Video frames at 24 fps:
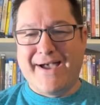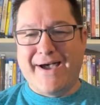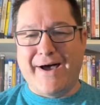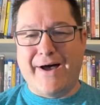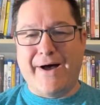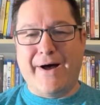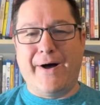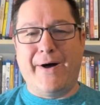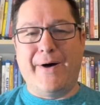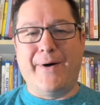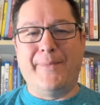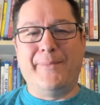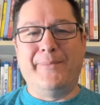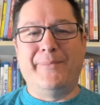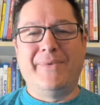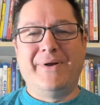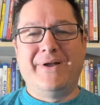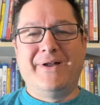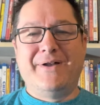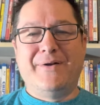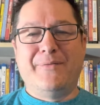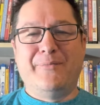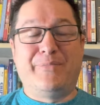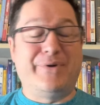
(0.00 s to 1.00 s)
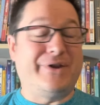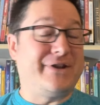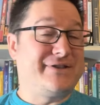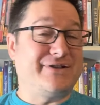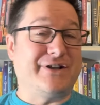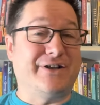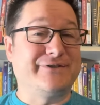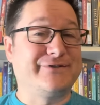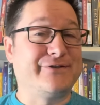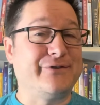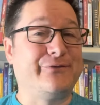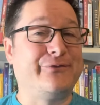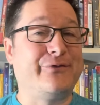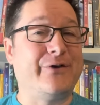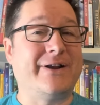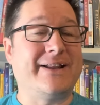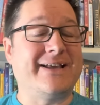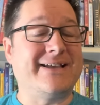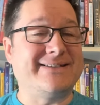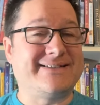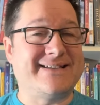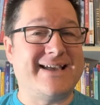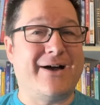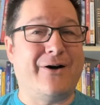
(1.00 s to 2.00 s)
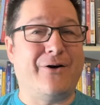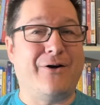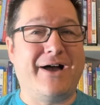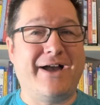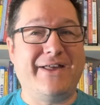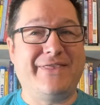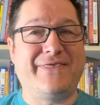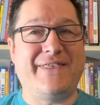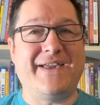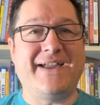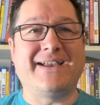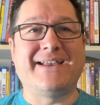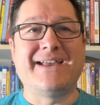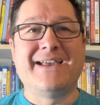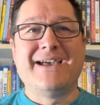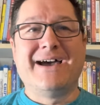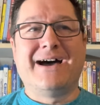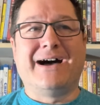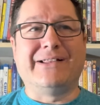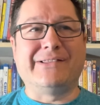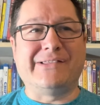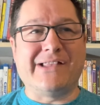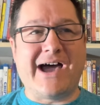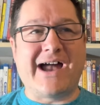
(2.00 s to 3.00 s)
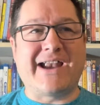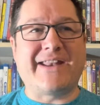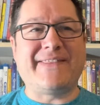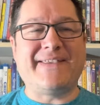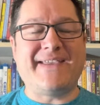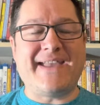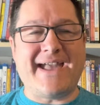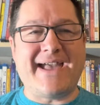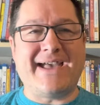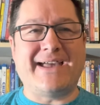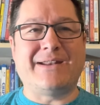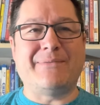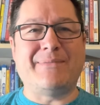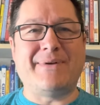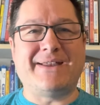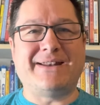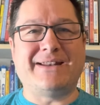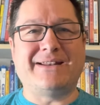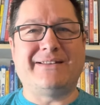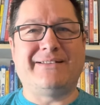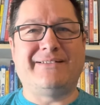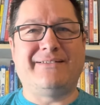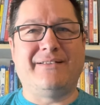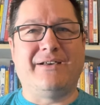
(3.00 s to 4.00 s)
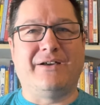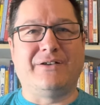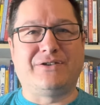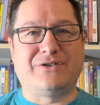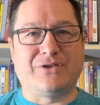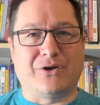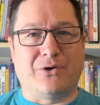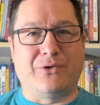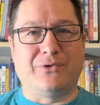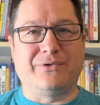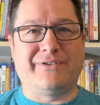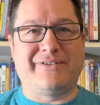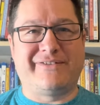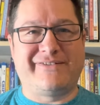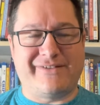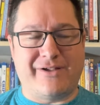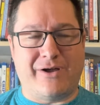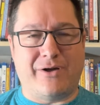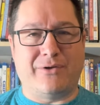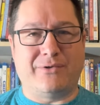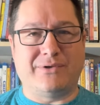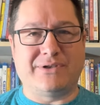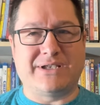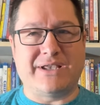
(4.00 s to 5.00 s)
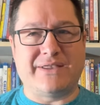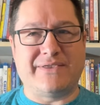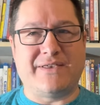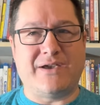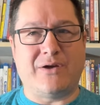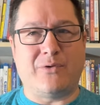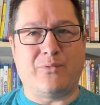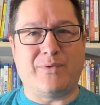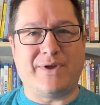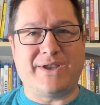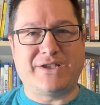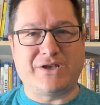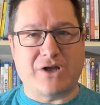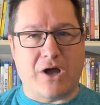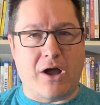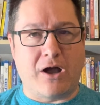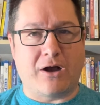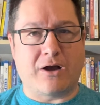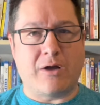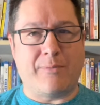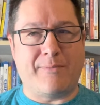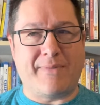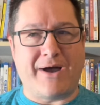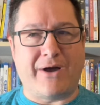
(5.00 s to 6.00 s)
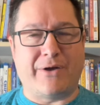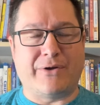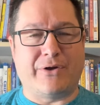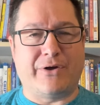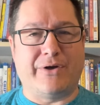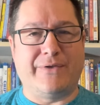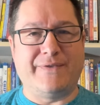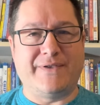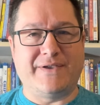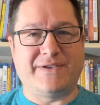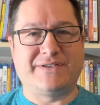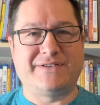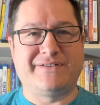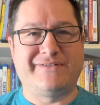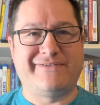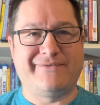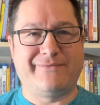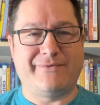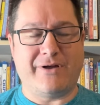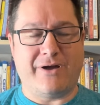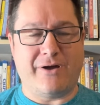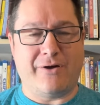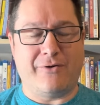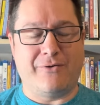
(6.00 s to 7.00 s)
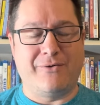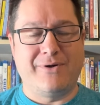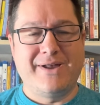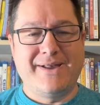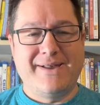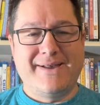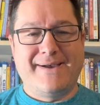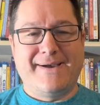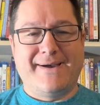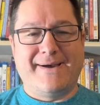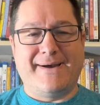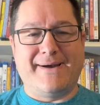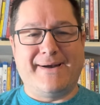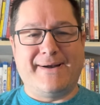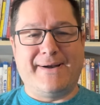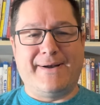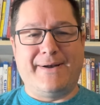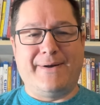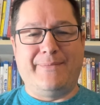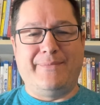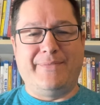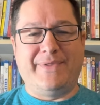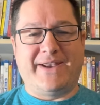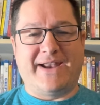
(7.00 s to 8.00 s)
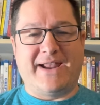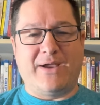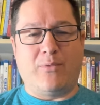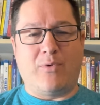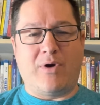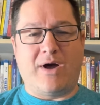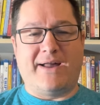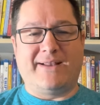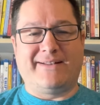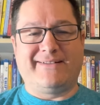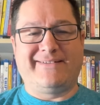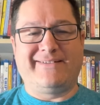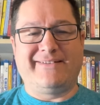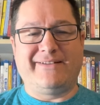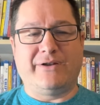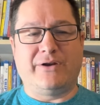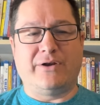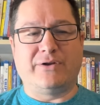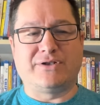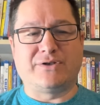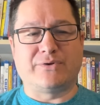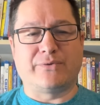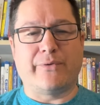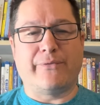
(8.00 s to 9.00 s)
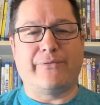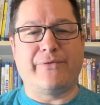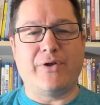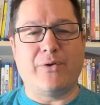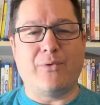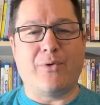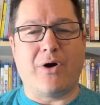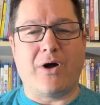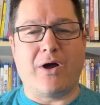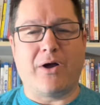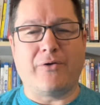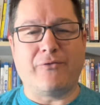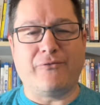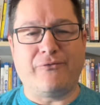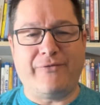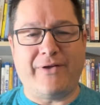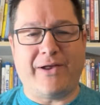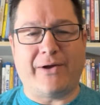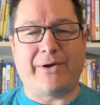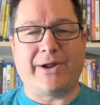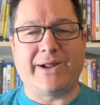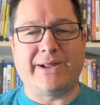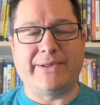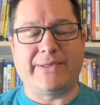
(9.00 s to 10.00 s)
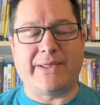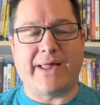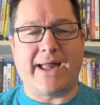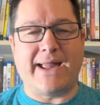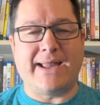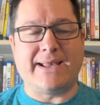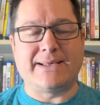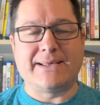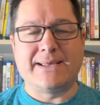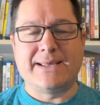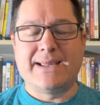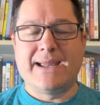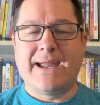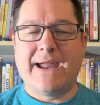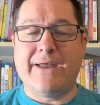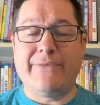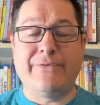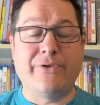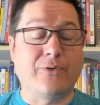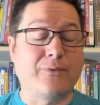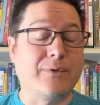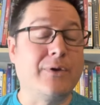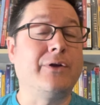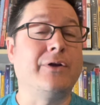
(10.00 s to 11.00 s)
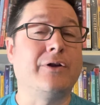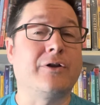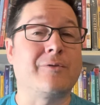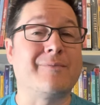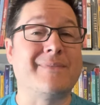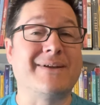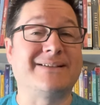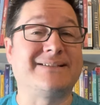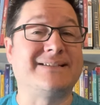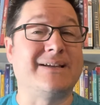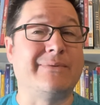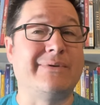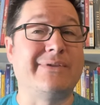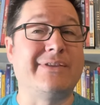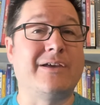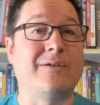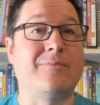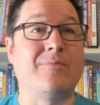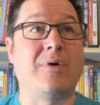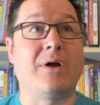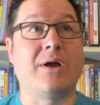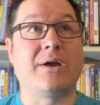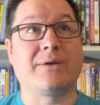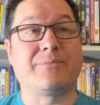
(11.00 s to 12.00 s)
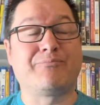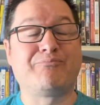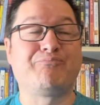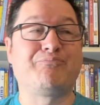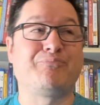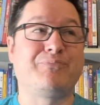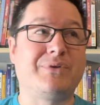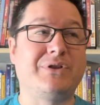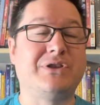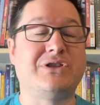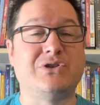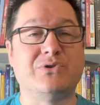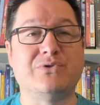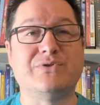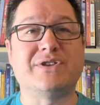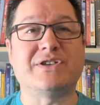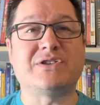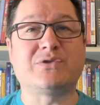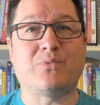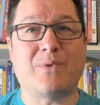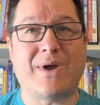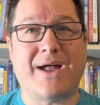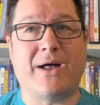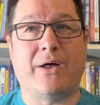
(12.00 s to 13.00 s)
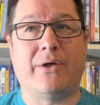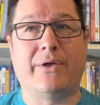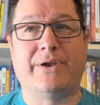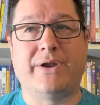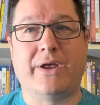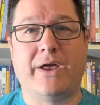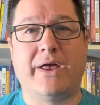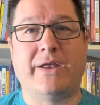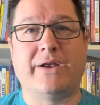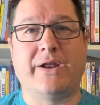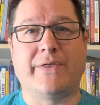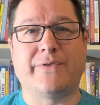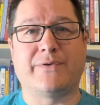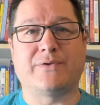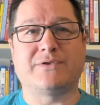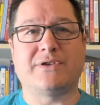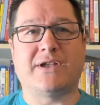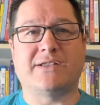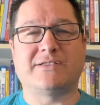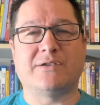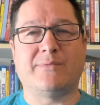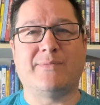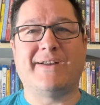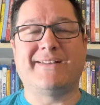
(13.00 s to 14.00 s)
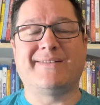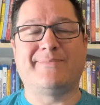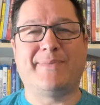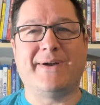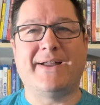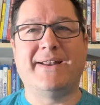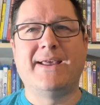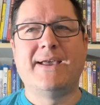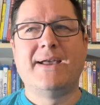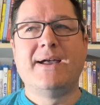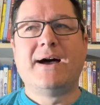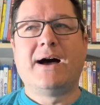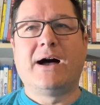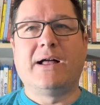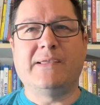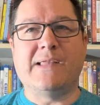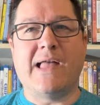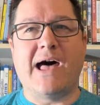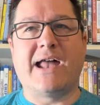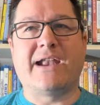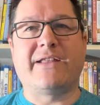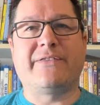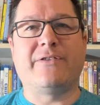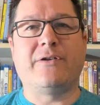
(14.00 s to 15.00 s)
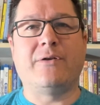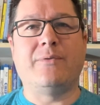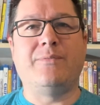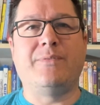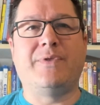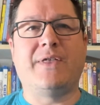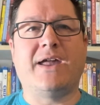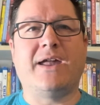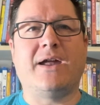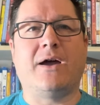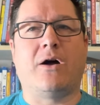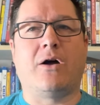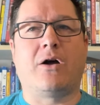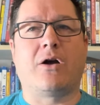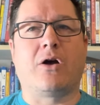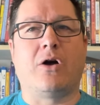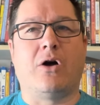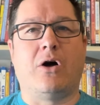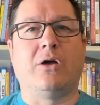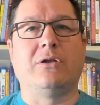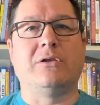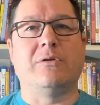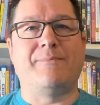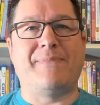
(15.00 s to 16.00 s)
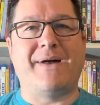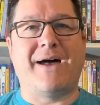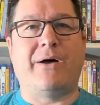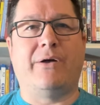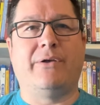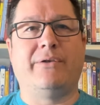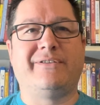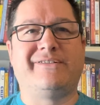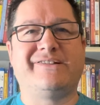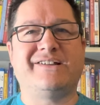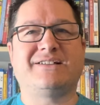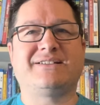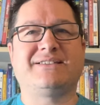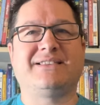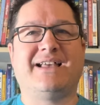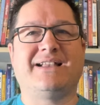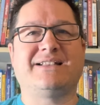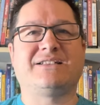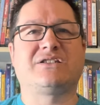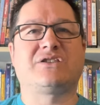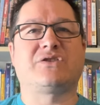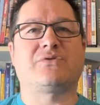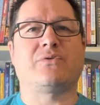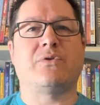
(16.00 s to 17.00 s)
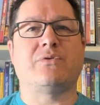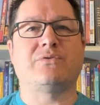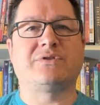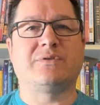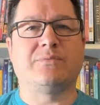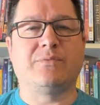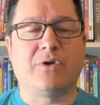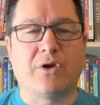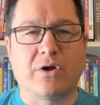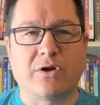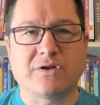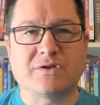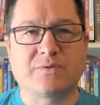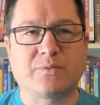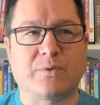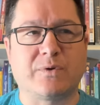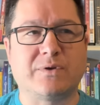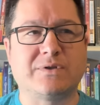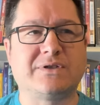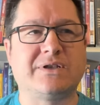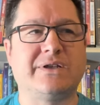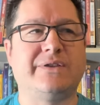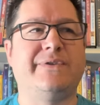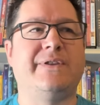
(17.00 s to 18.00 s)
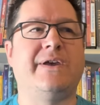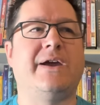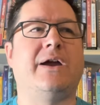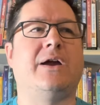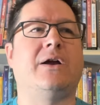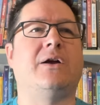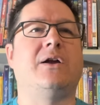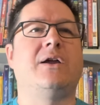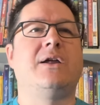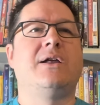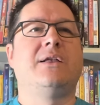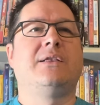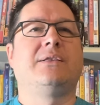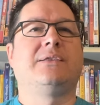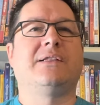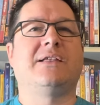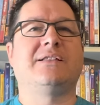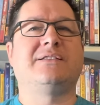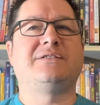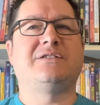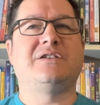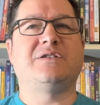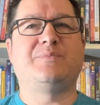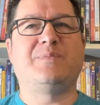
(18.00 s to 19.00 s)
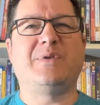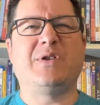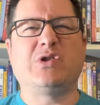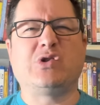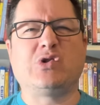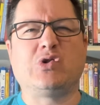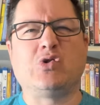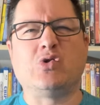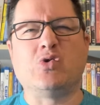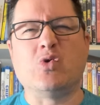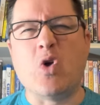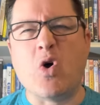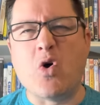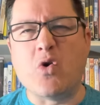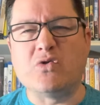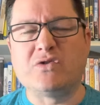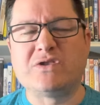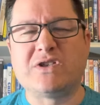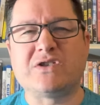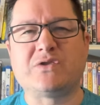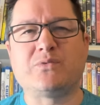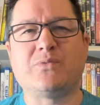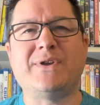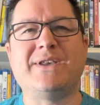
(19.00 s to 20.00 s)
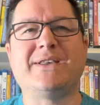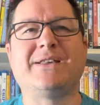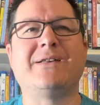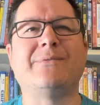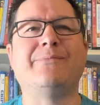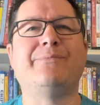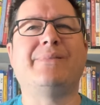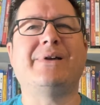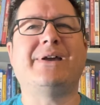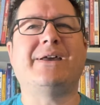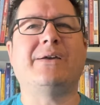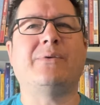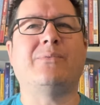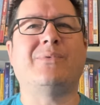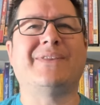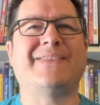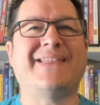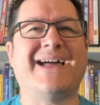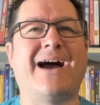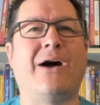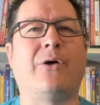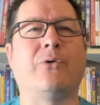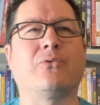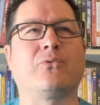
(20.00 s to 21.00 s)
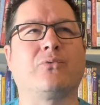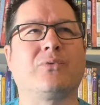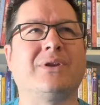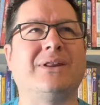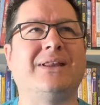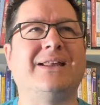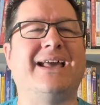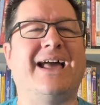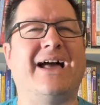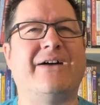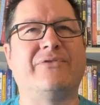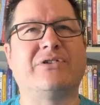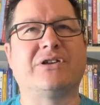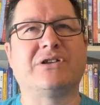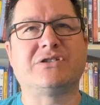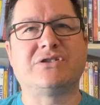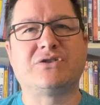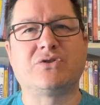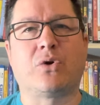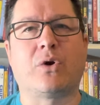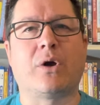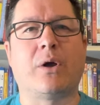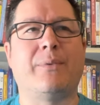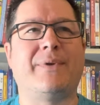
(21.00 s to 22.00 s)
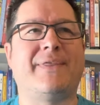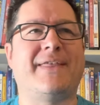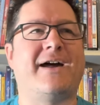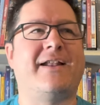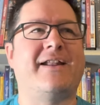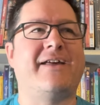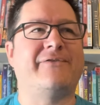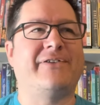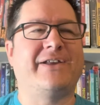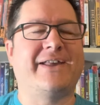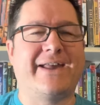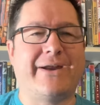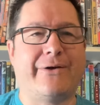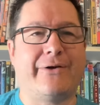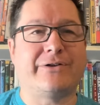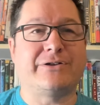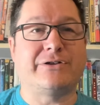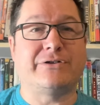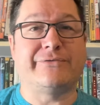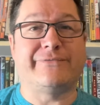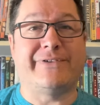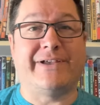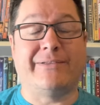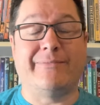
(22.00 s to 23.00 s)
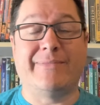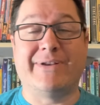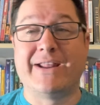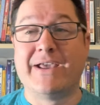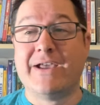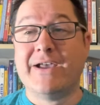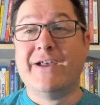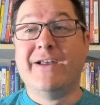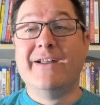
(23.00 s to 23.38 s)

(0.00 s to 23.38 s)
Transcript: Um, but it's also funny as hell. I think a lot of the animated adult shows that we talk about on this show um, that I watch, you know, to review are very like, and they're real hit or miss. Some of them do this well and, and others not so much. But a lot of them, they are all about just let's throw some curse words in there. Let's just be as gross as we can be without really having a story, without having character development.